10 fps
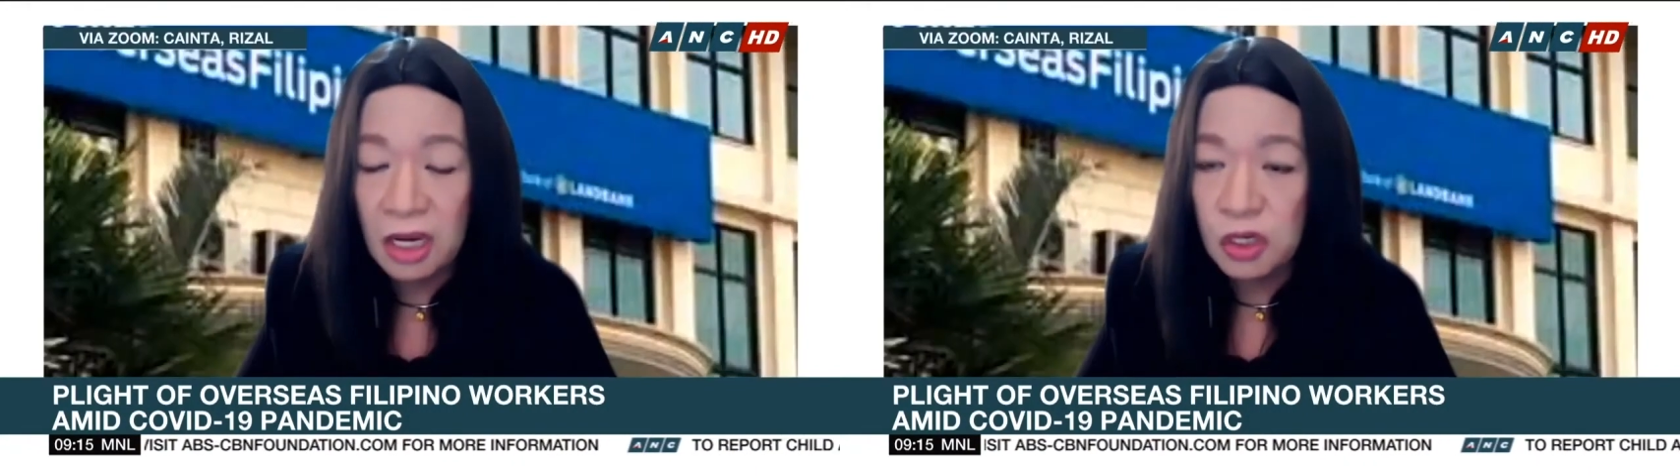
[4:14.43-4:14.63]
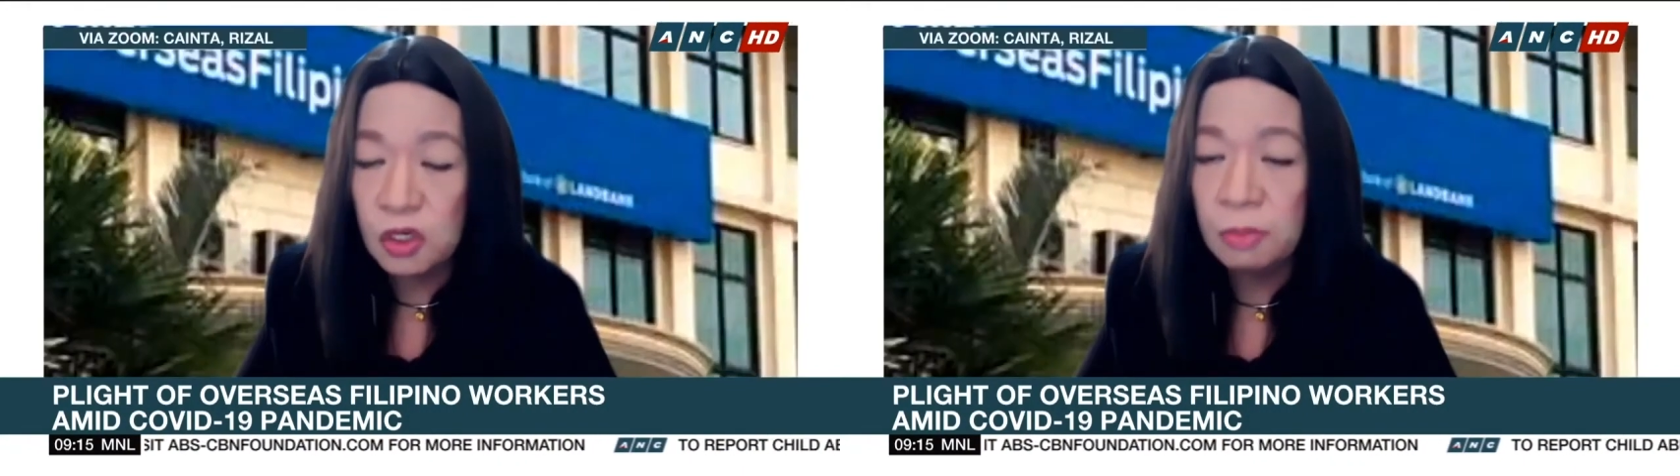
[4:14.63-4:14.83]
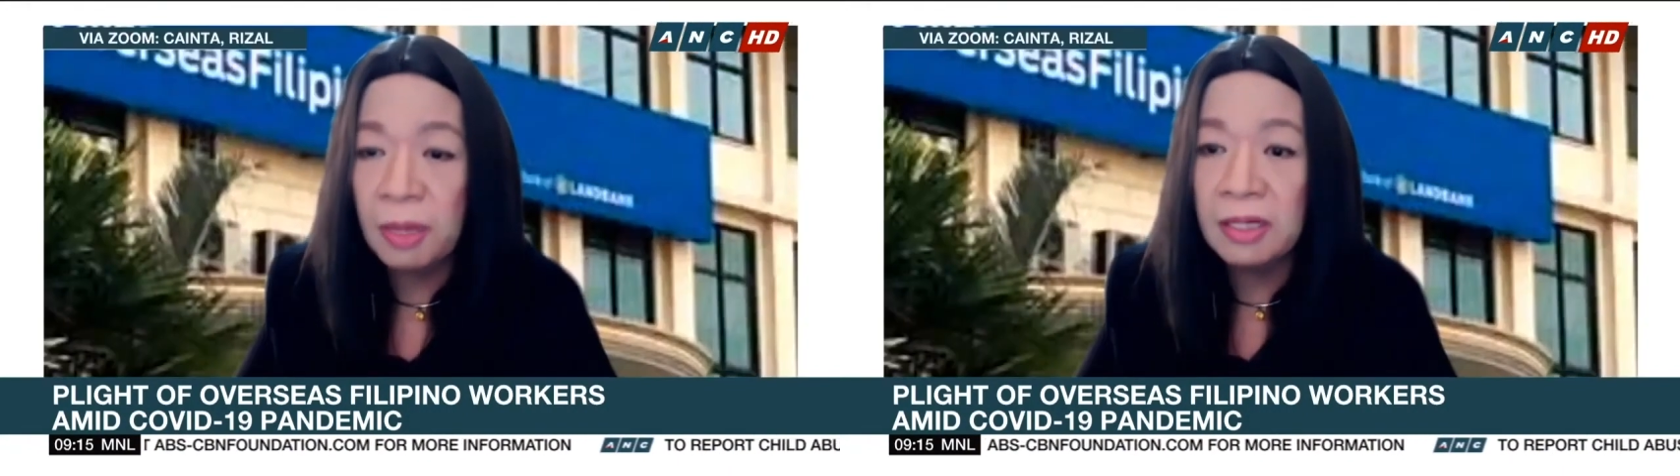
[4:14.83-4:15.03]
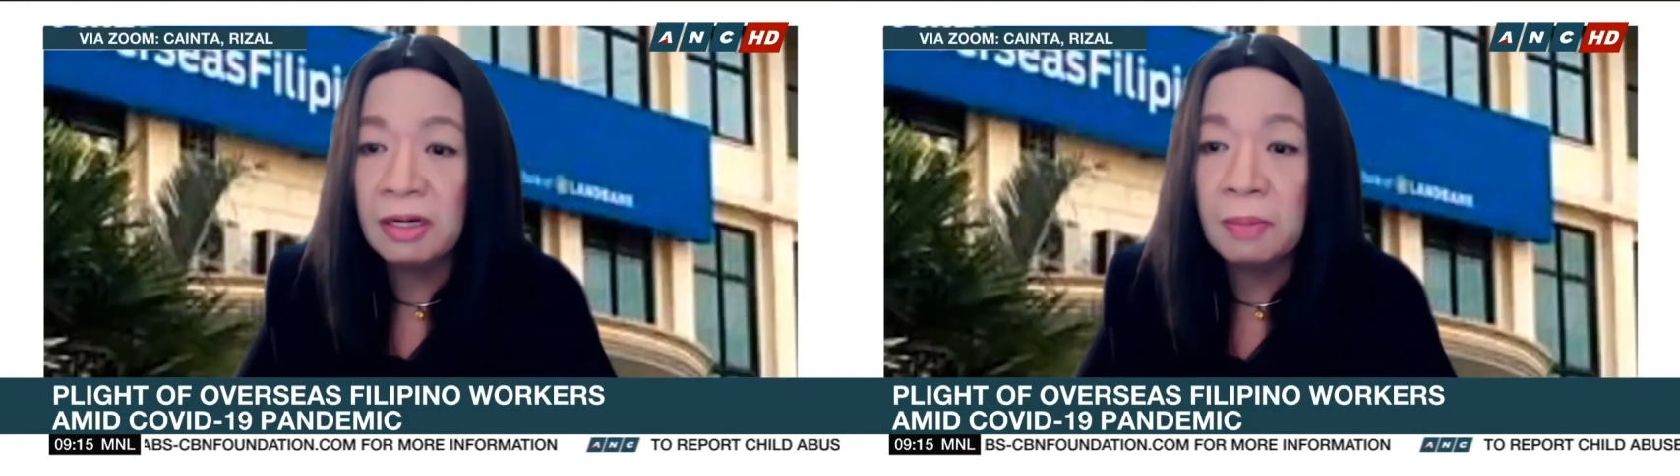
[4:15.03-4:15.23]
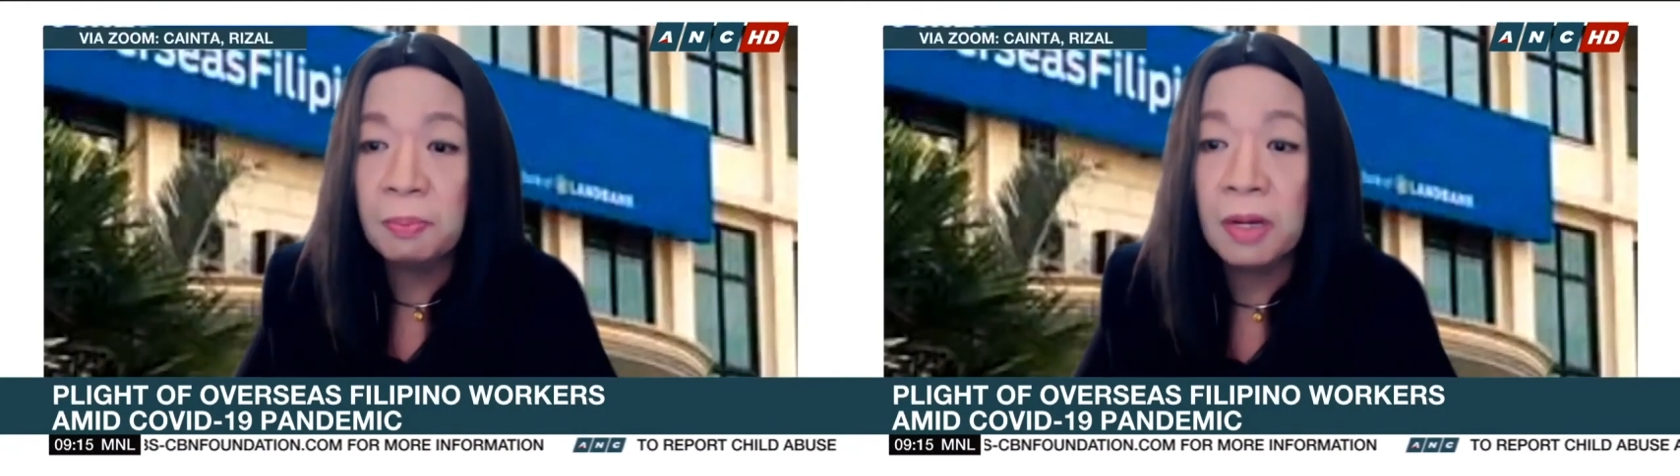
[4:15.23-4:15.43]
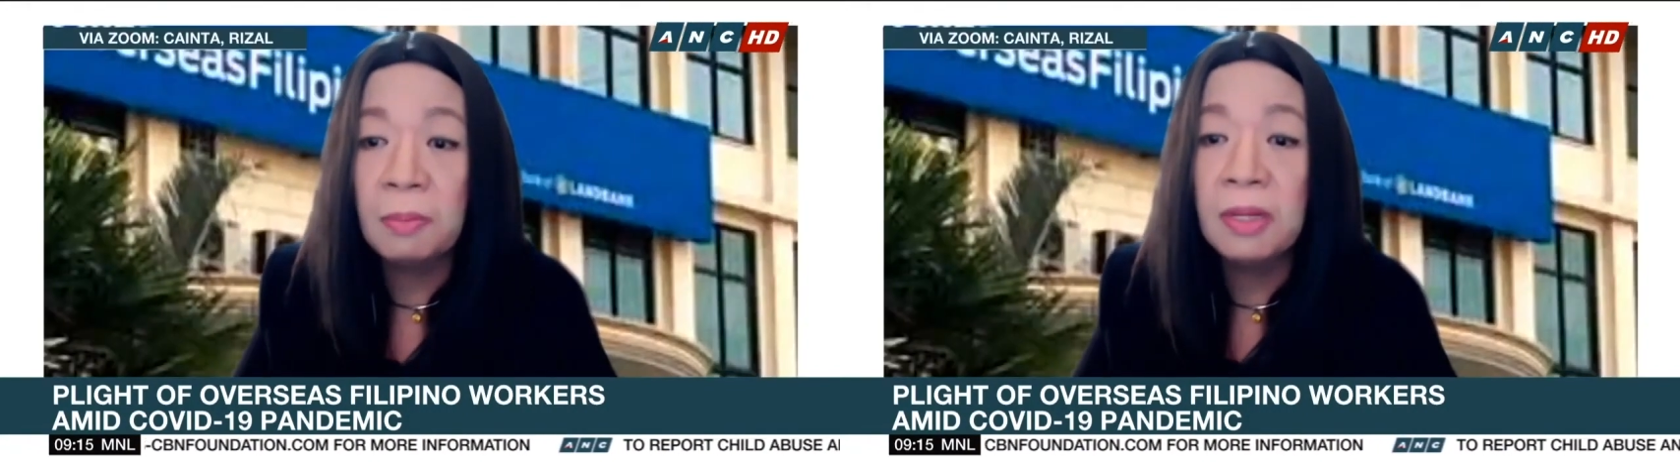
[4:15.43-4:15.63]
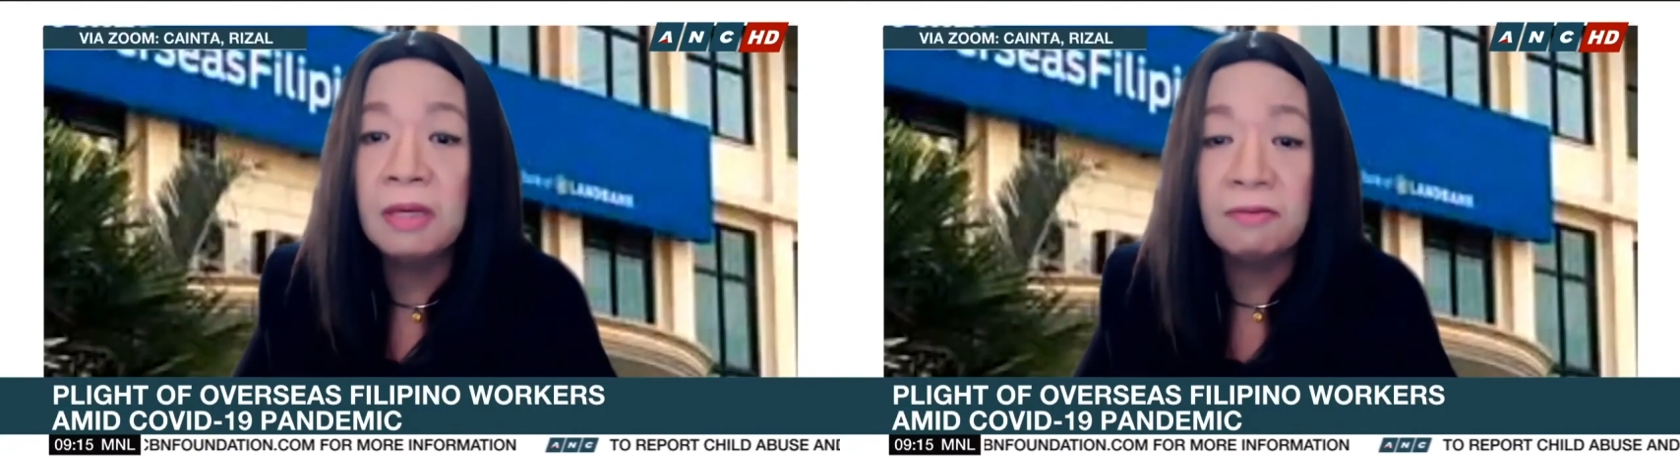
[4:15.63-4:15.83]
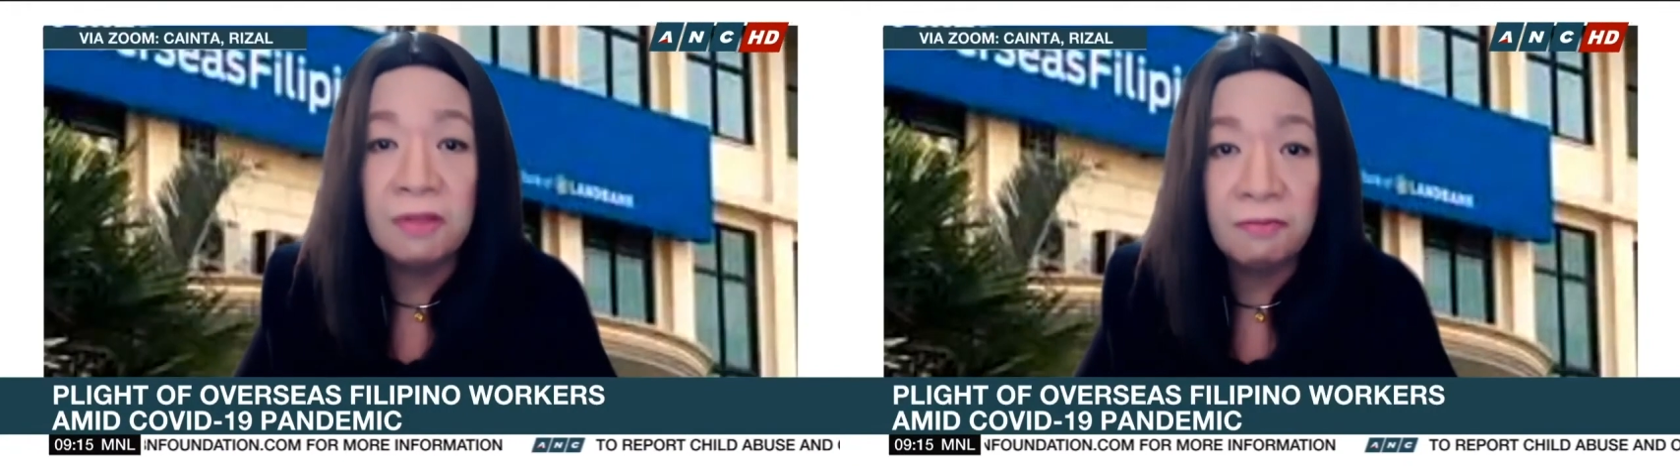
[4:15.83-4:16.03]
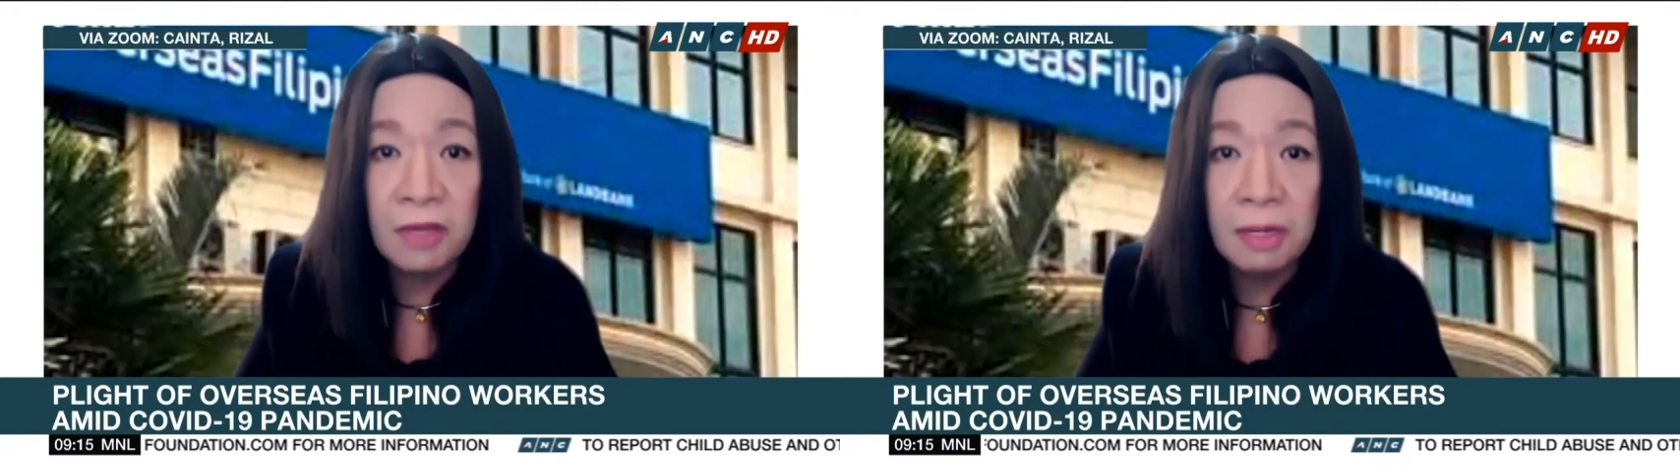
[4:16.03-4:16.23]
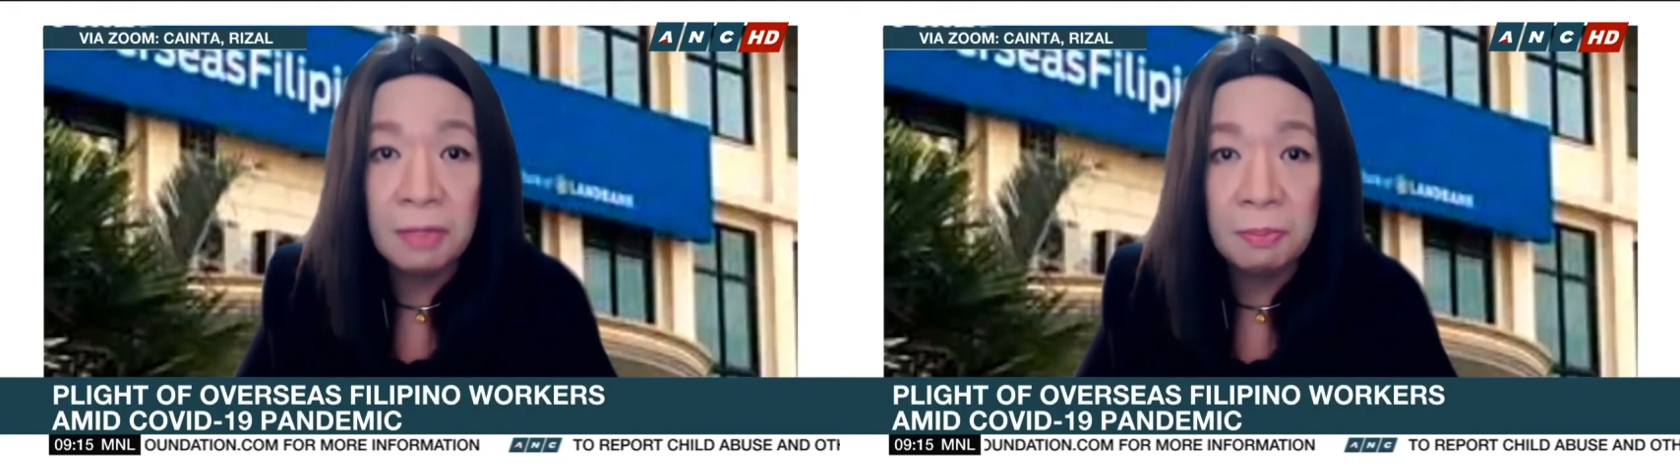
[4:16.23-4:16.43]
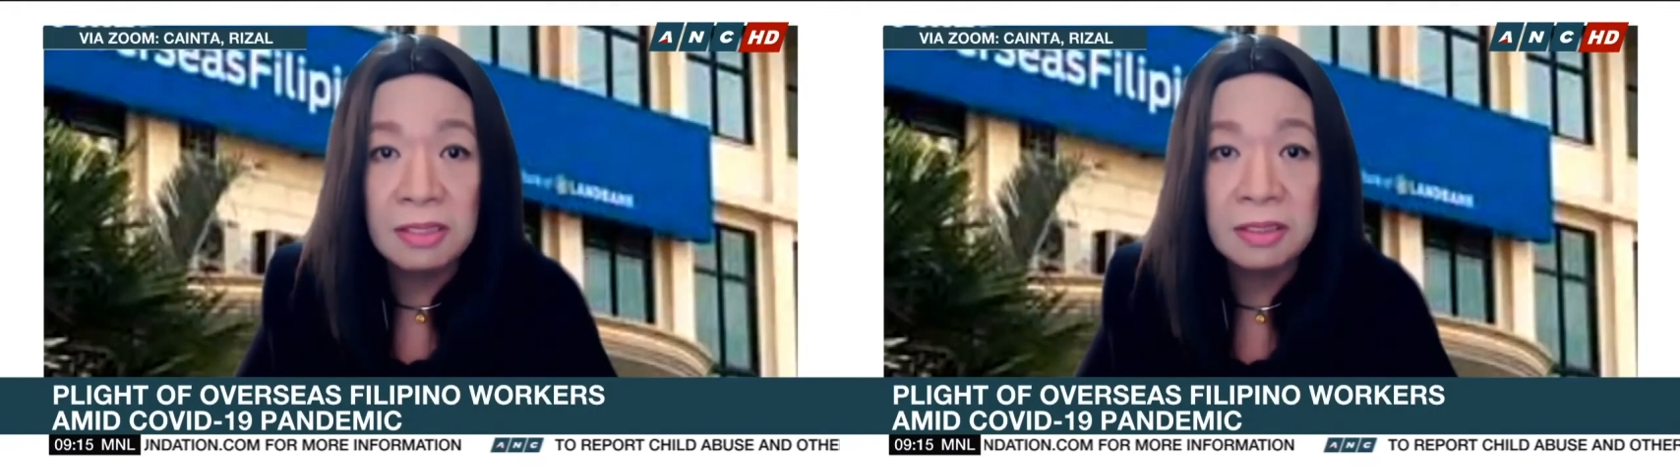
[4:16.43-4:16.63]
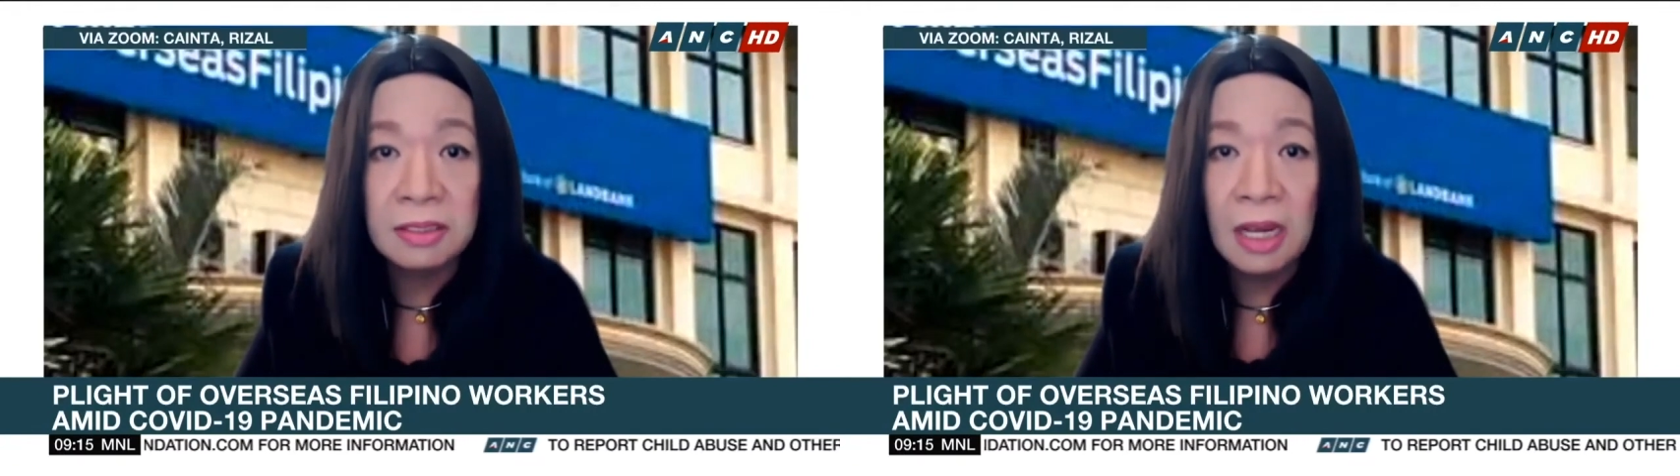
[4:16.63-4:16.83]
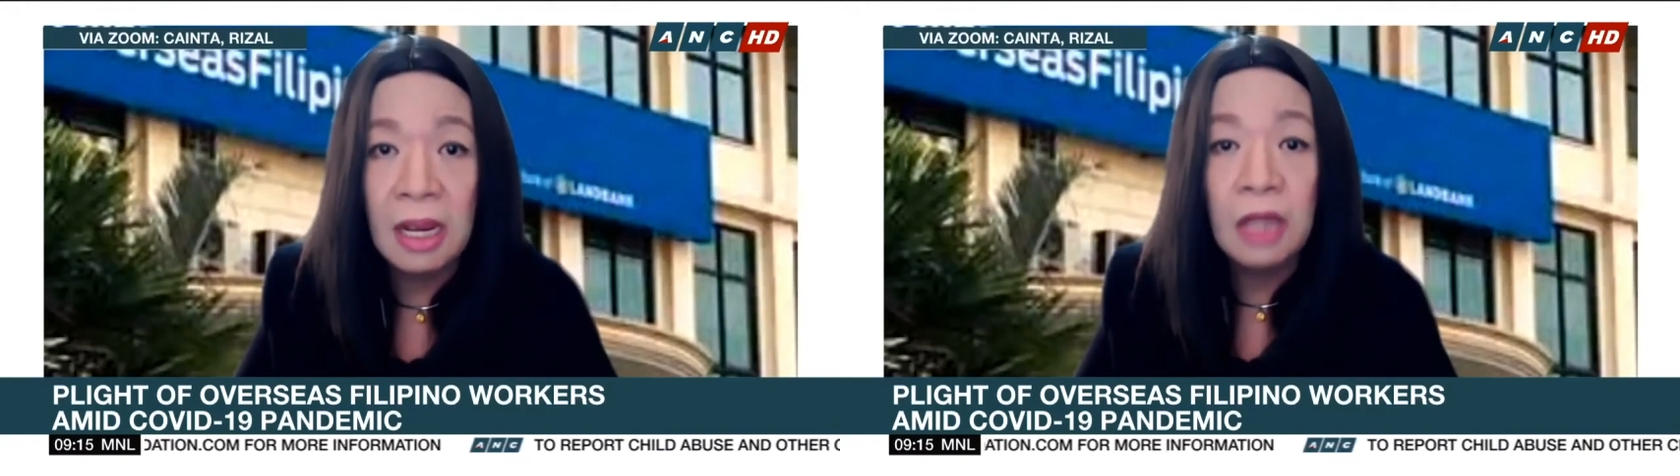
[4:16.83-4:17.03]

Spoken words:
issued by the Republic of the Philippines